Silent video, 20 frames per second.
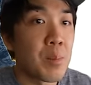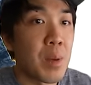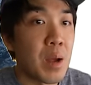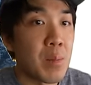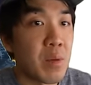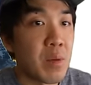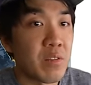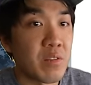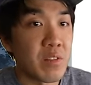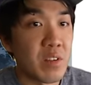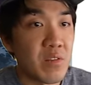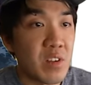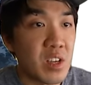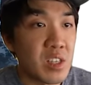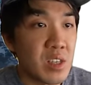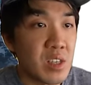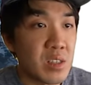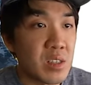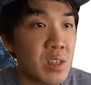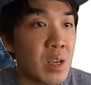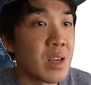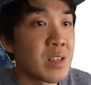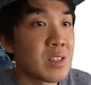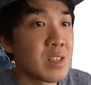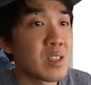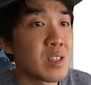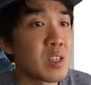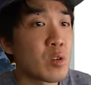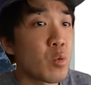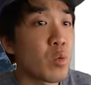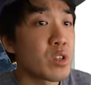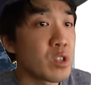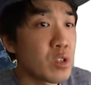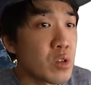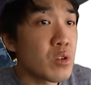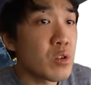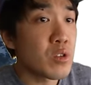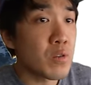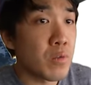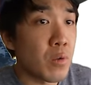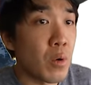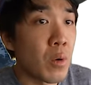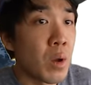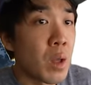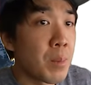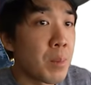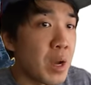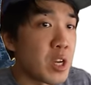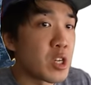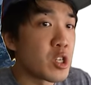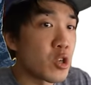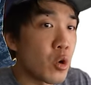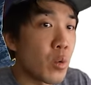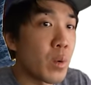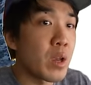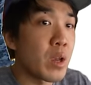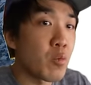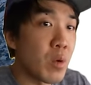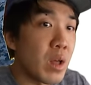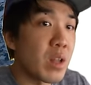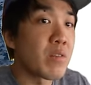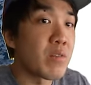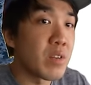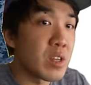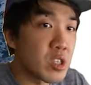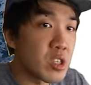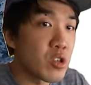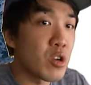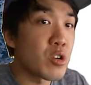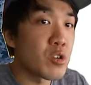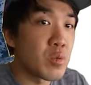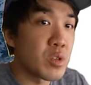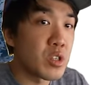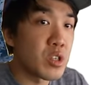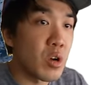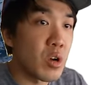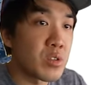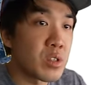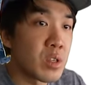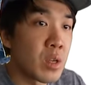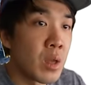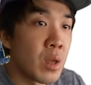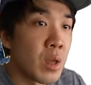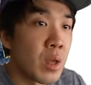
by monthly visits, since it was useful by showing relevant search results.